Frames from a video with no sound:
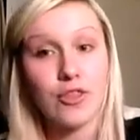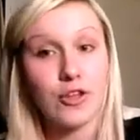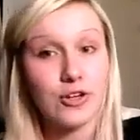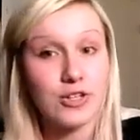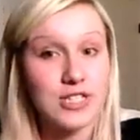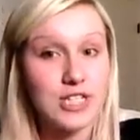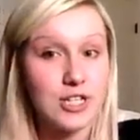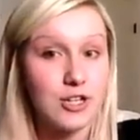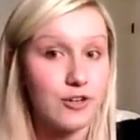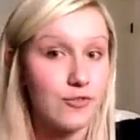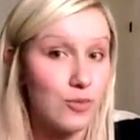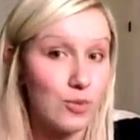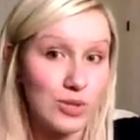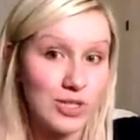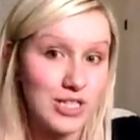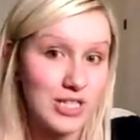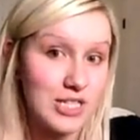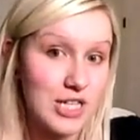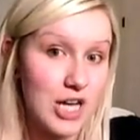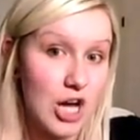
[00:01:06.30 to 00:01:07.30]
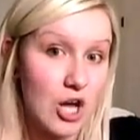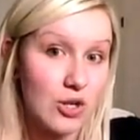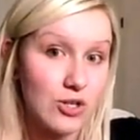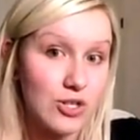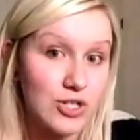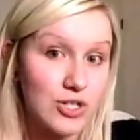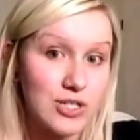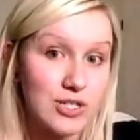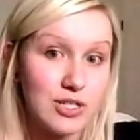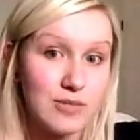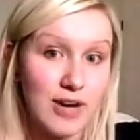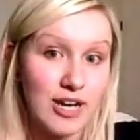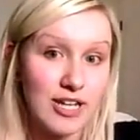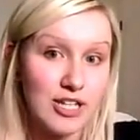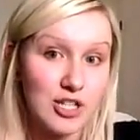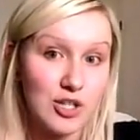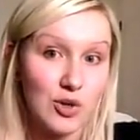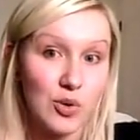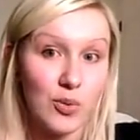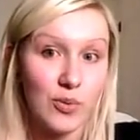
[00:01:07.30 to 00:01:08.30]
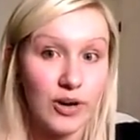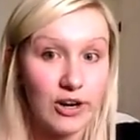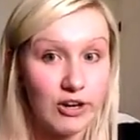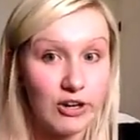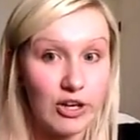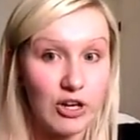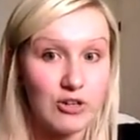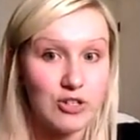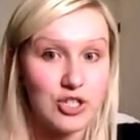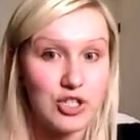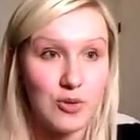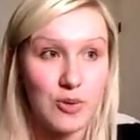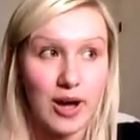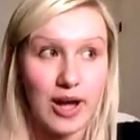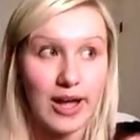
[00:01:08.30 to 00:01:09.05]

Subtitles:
$13 or $14 depending on where you go to.